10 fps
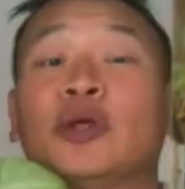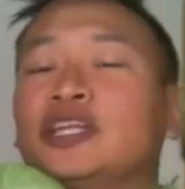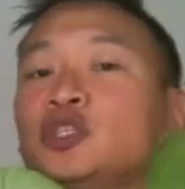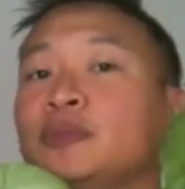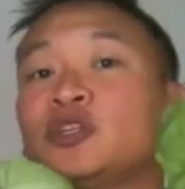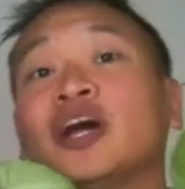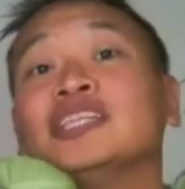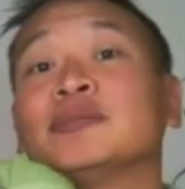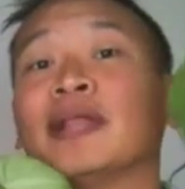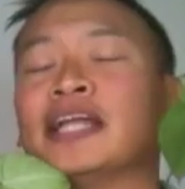ready to be
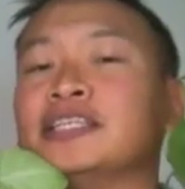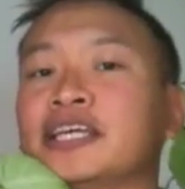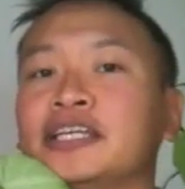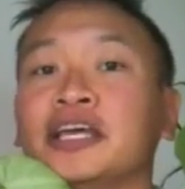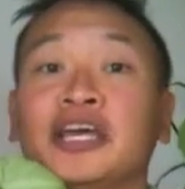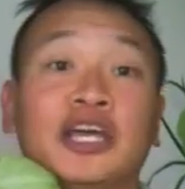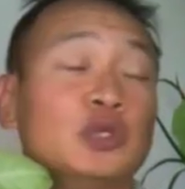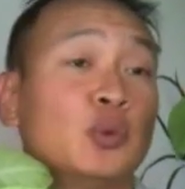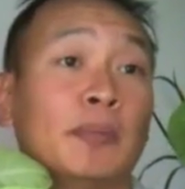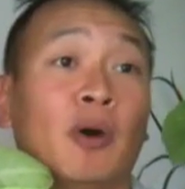transplanted
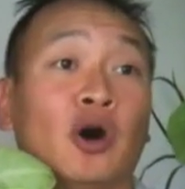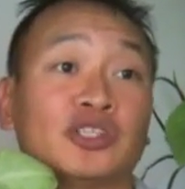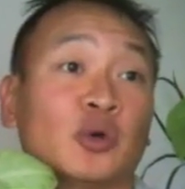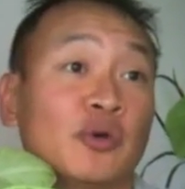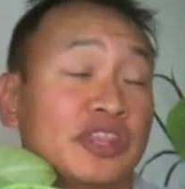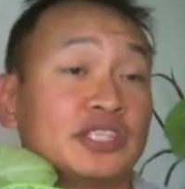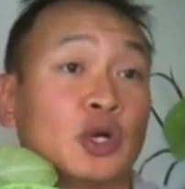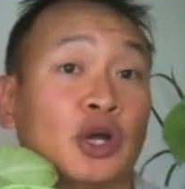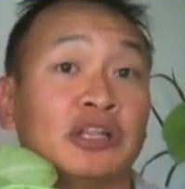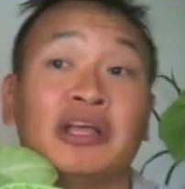into a pot with
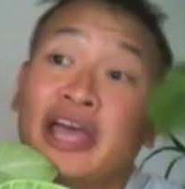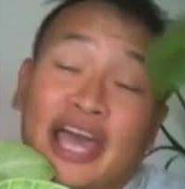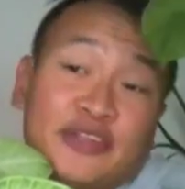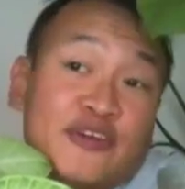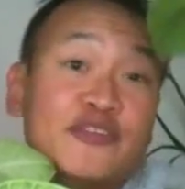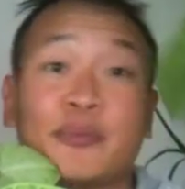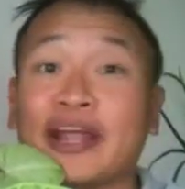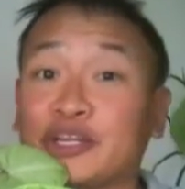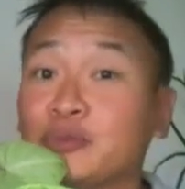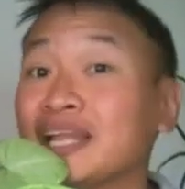soil, and you have a
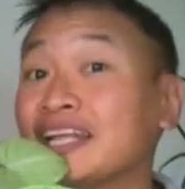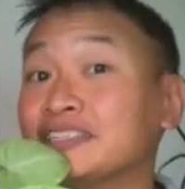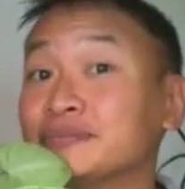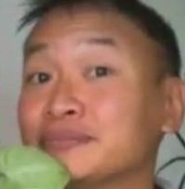brand new plant.